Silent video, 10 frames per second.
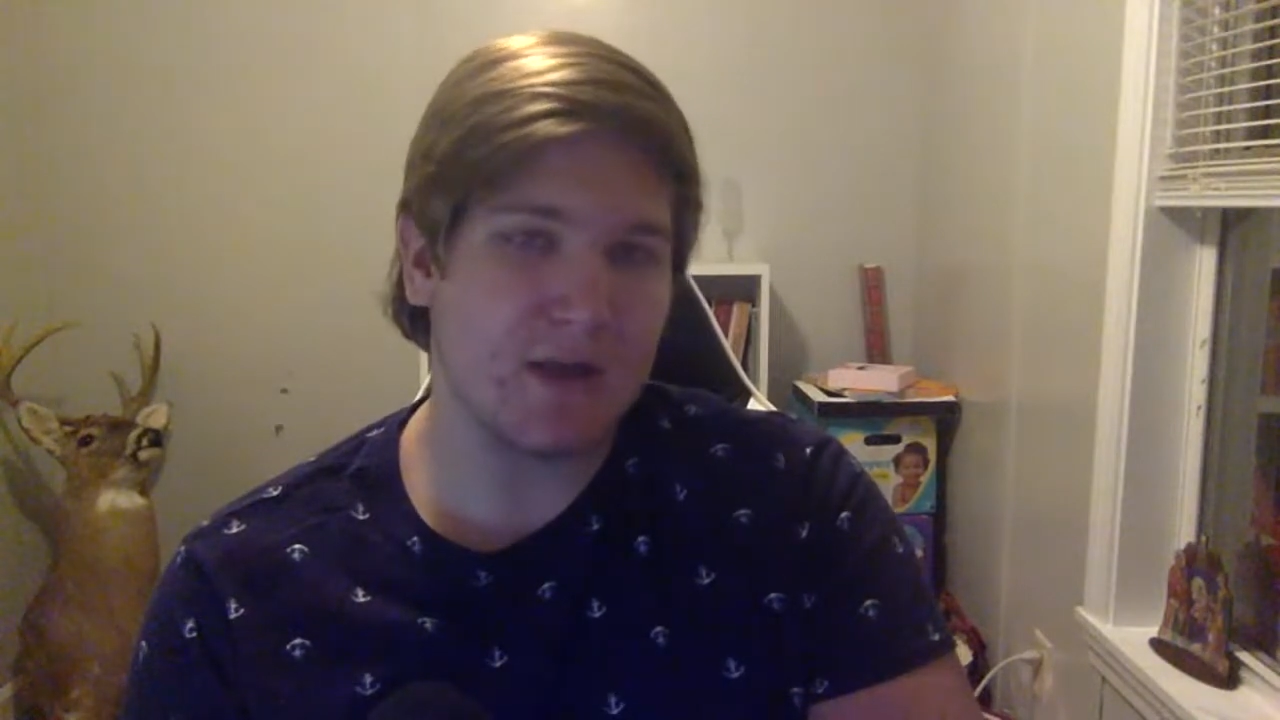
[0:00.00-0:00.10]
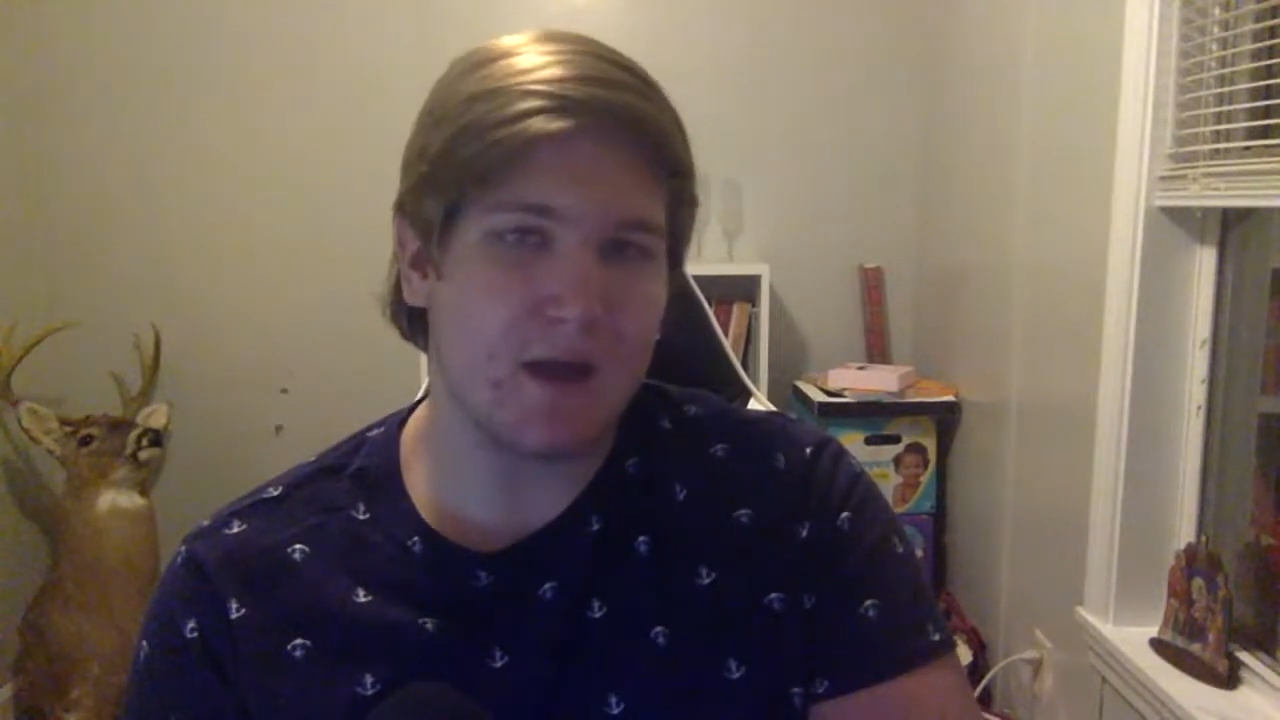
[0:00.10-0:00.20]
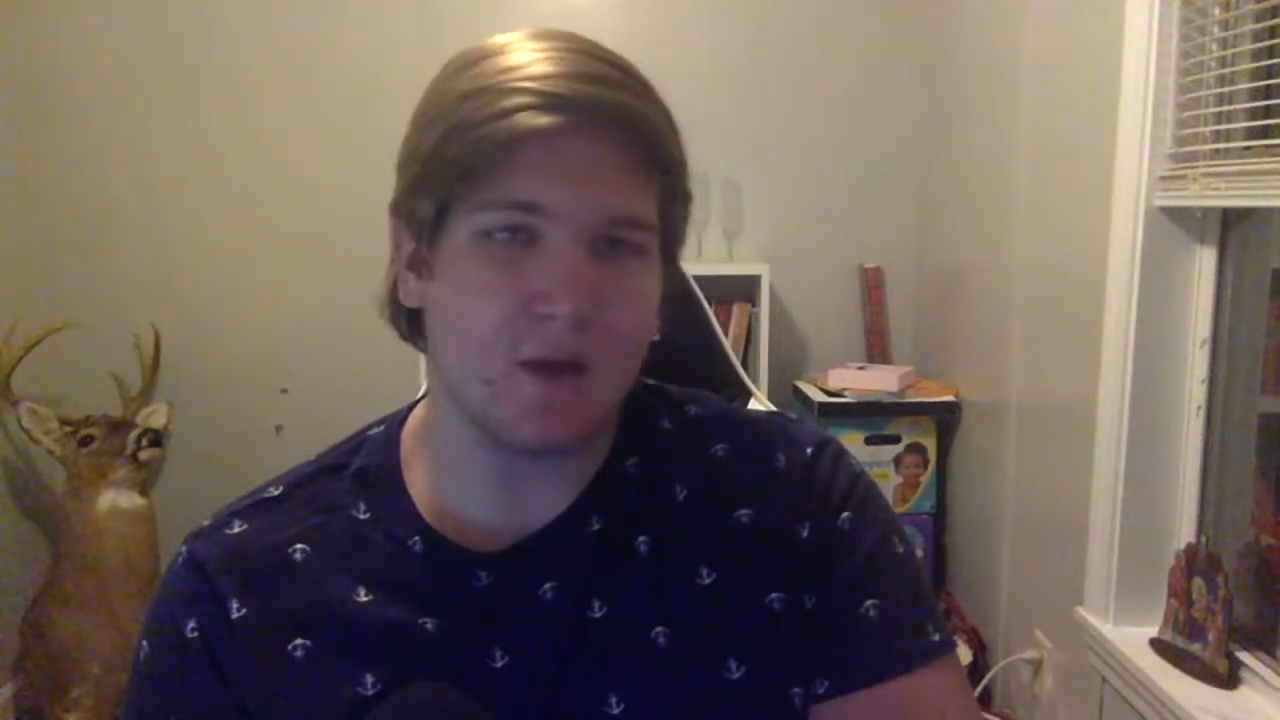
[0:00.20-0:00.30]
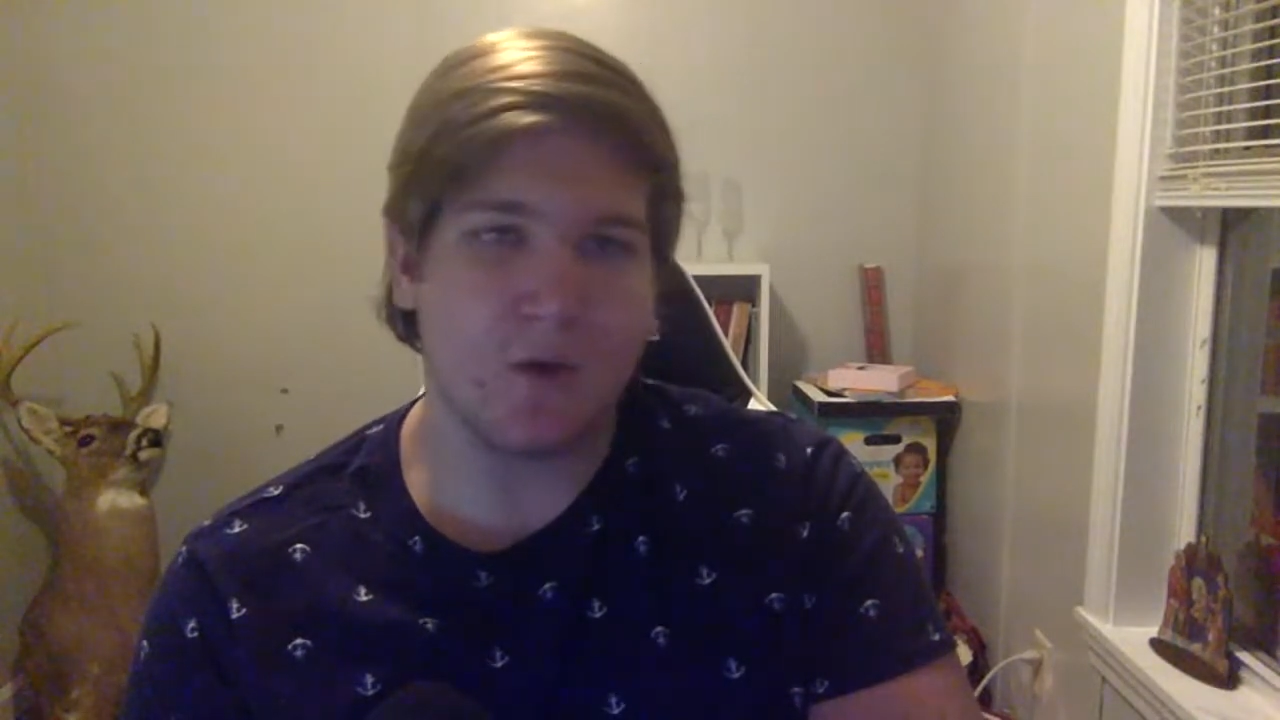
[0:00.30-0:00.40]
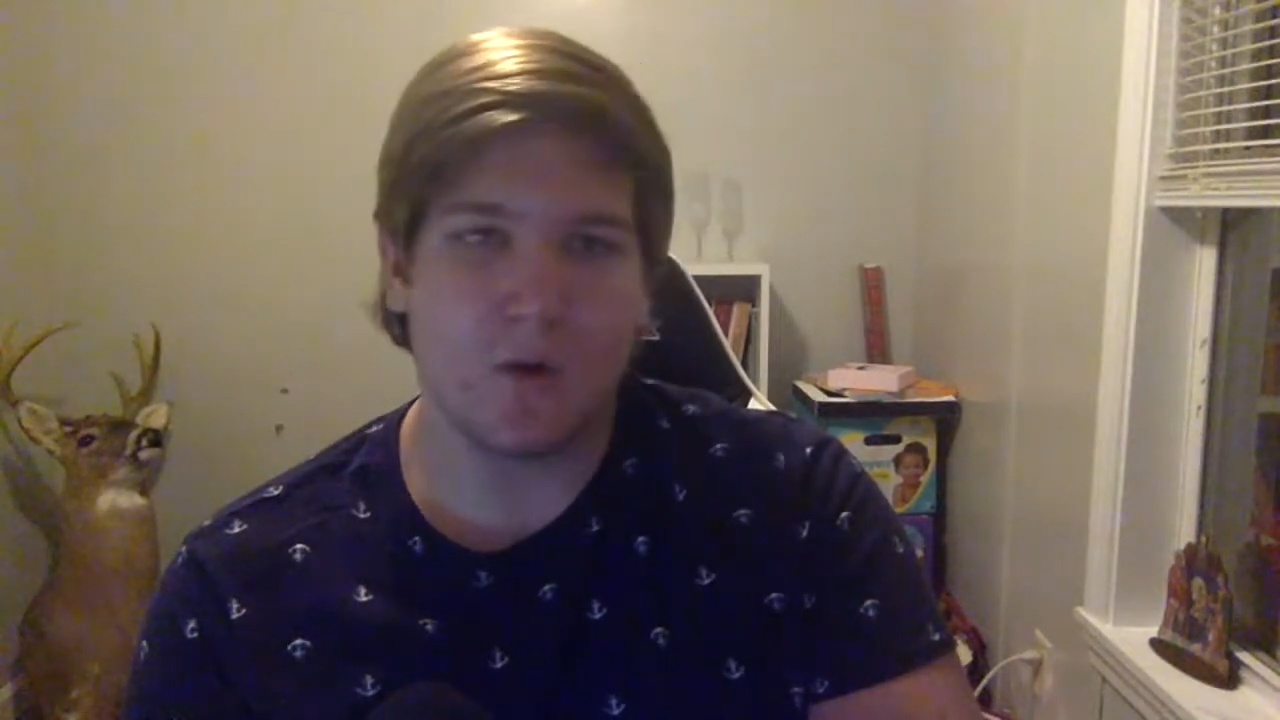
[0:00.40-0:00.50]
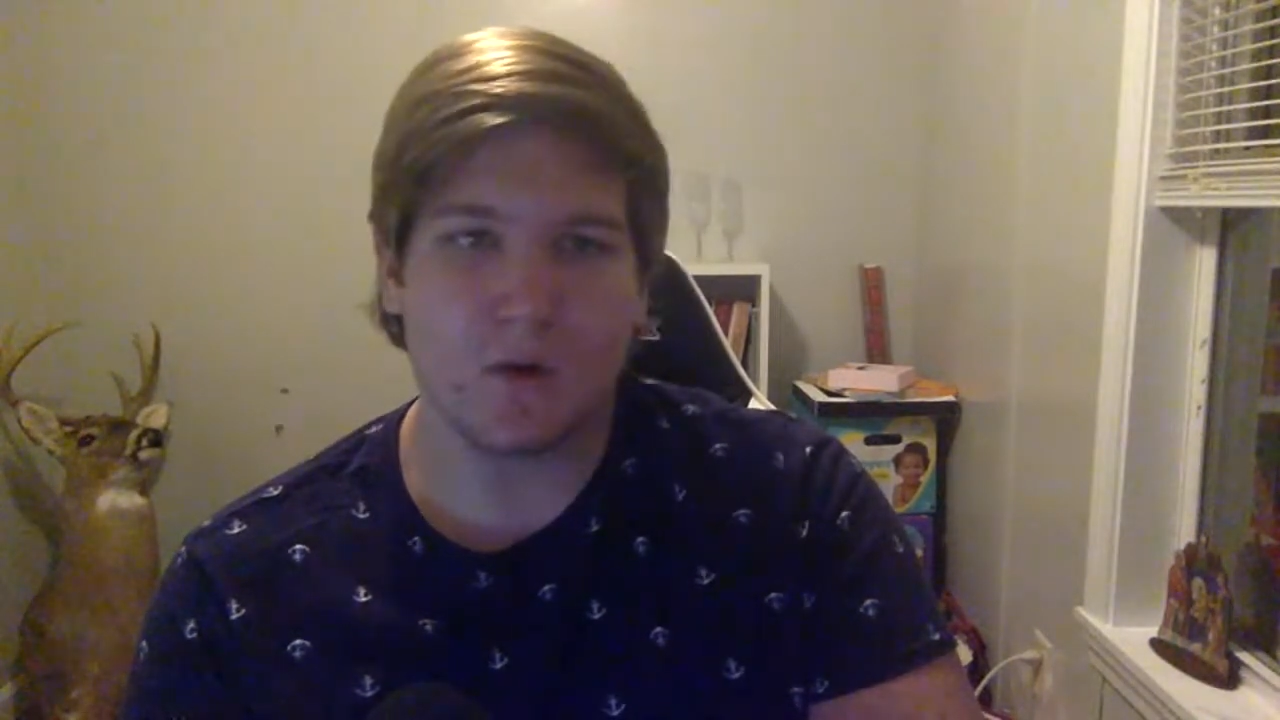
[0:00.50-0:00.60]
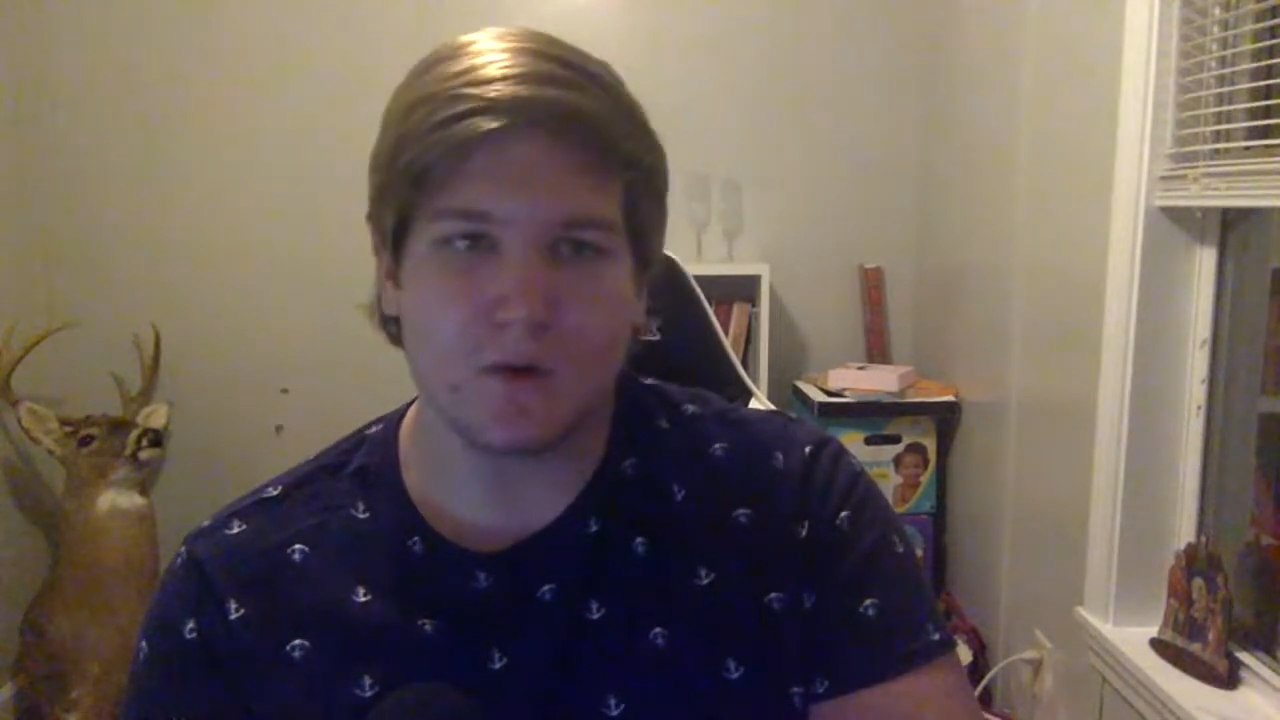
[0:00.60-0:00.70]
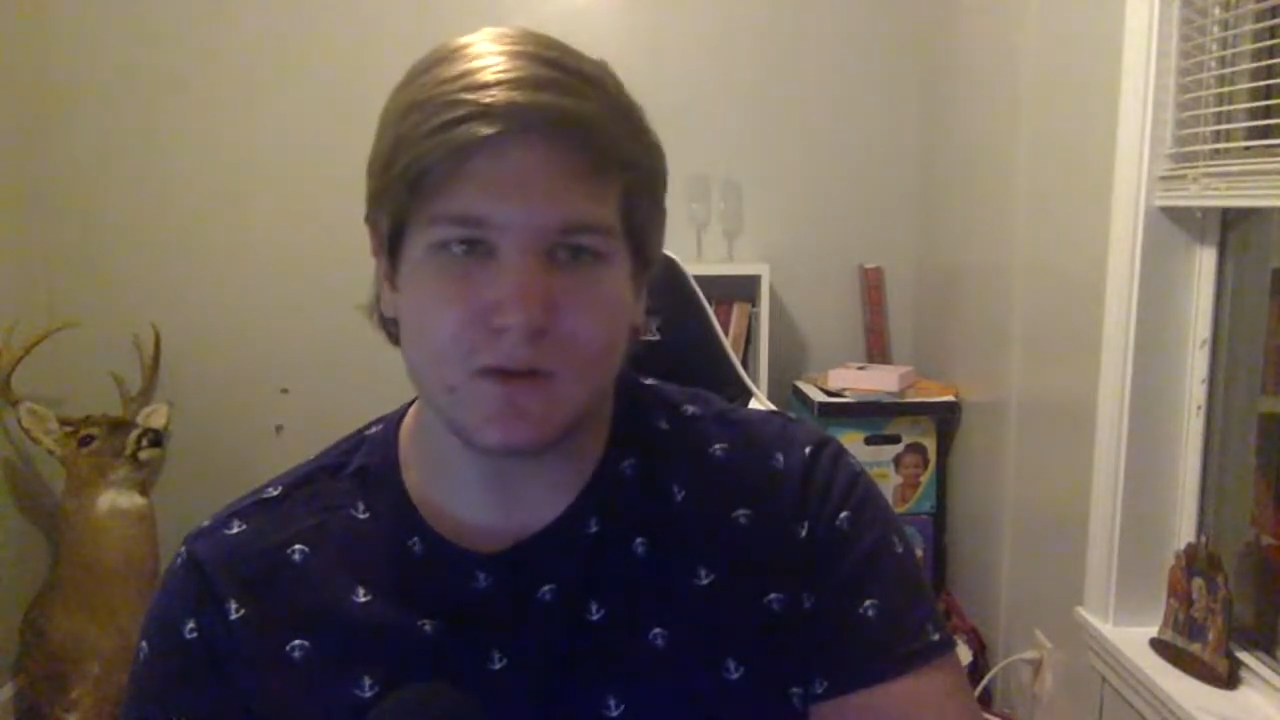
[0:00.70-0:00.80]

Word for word: allegorical